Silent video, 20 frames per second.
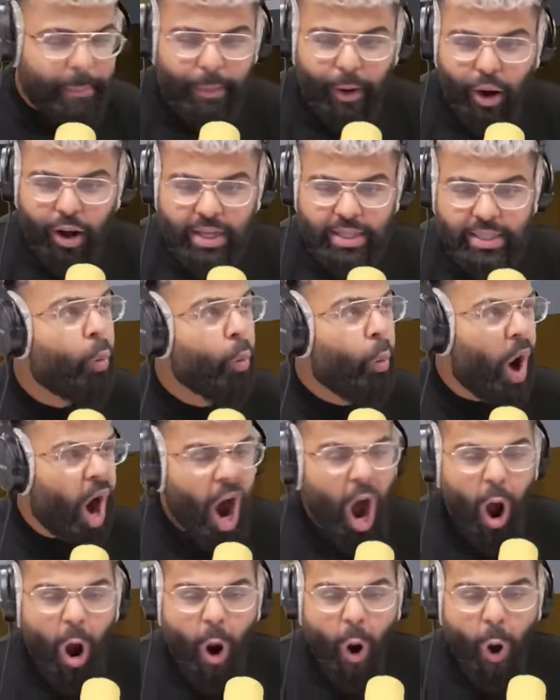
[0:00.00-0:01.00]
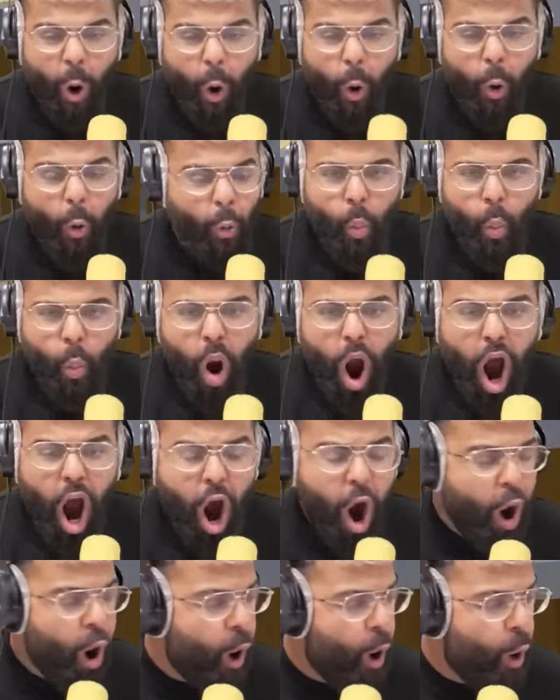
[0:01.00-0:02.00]
boys! Whoa!
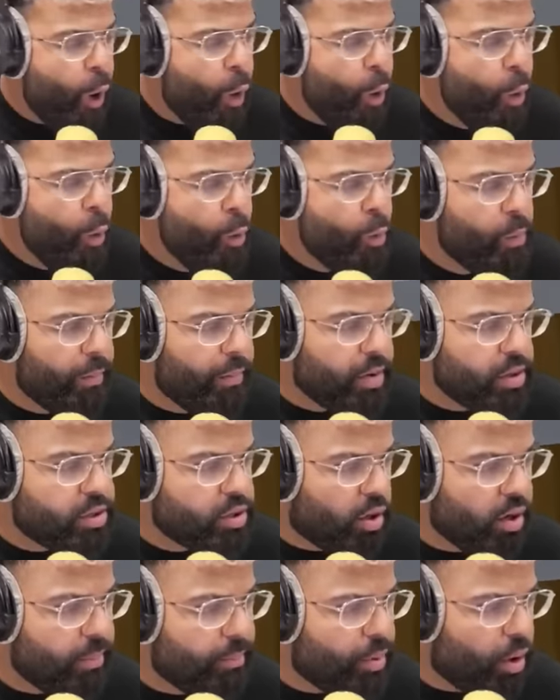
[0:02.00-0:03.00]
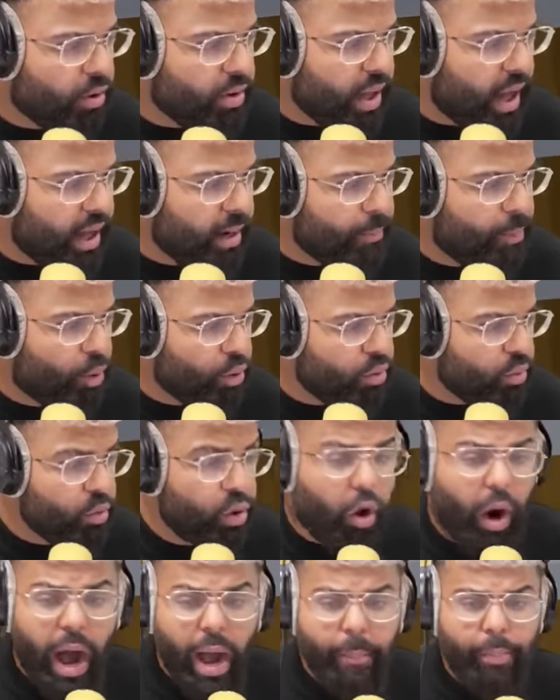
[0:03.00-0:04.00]
Whoa! Doni broke the end portal?
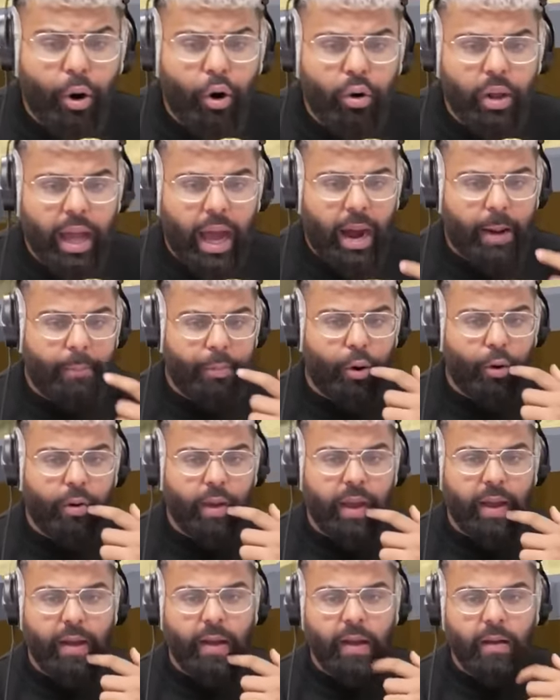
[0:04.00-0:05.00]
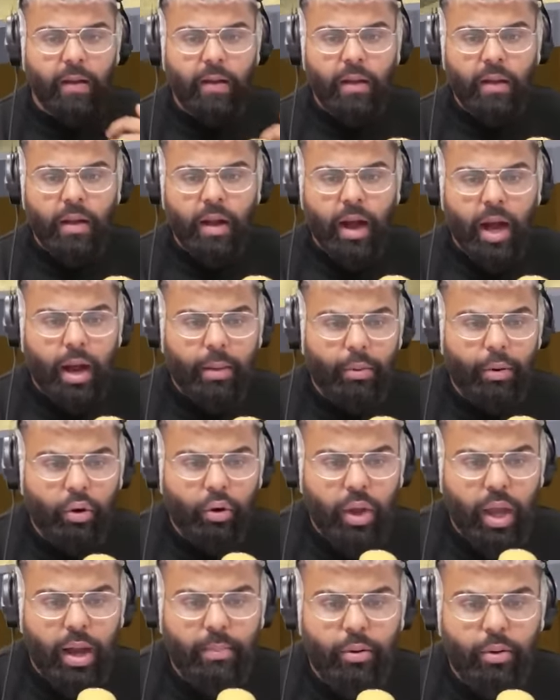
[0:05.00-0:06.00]
No, I broke it. I broke it. I
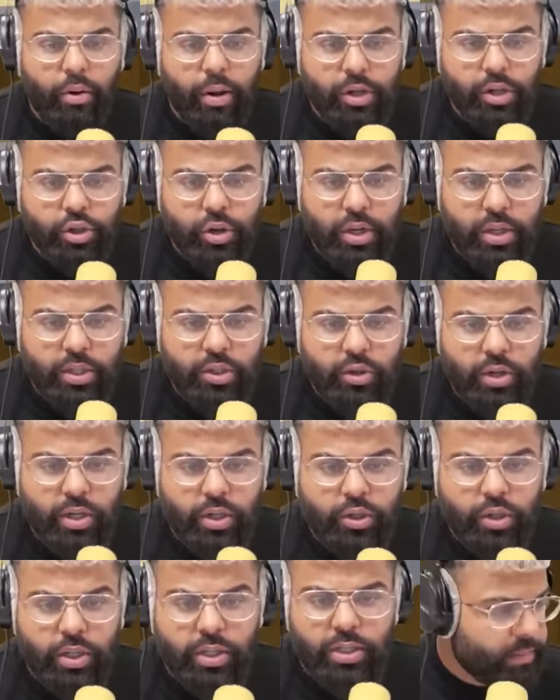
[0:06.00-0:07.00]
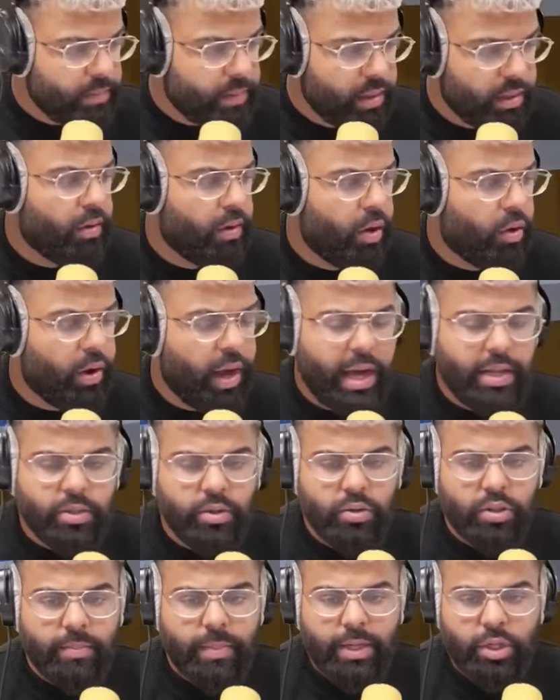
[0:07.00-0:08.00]
broke it. I broke it. Trust, trust, trust. Yo, guys,
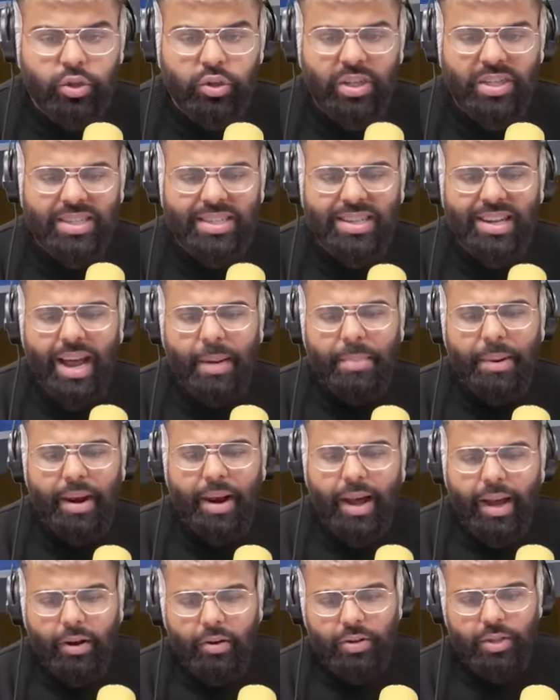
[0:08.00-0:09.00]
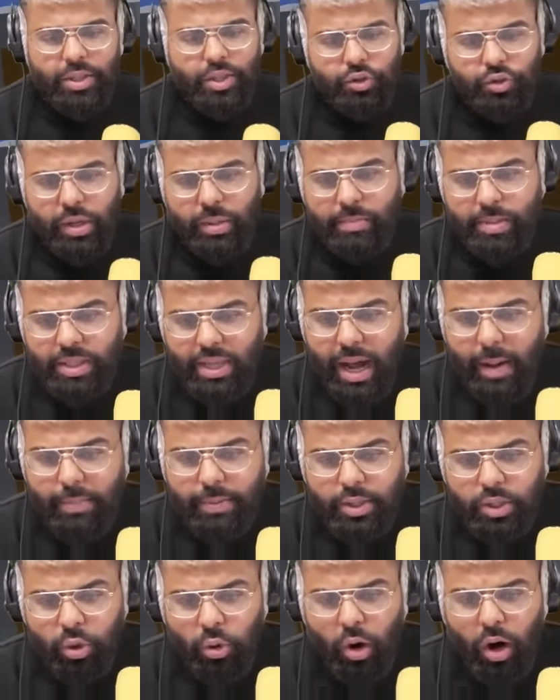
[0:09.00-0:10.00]
also make sure you slap a like on the stream. Slap
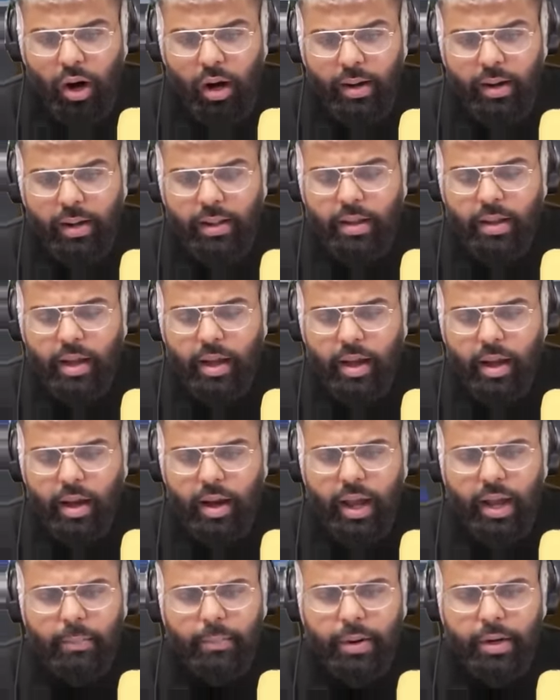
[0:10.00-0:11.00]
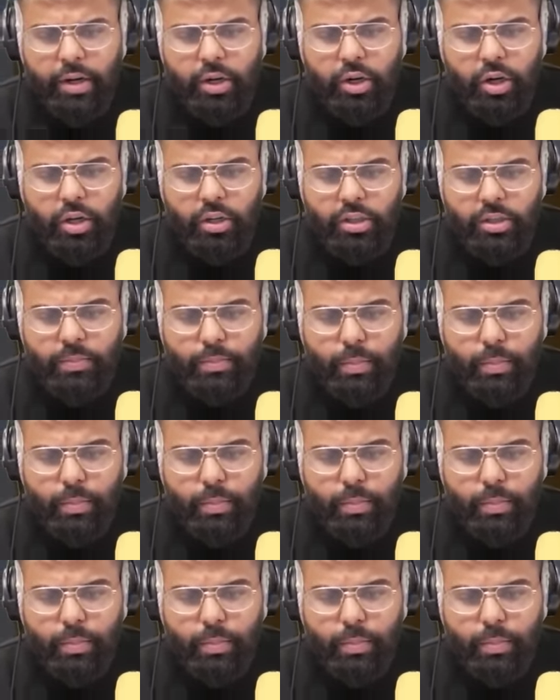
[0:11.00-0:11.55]
is so hard that the like button turns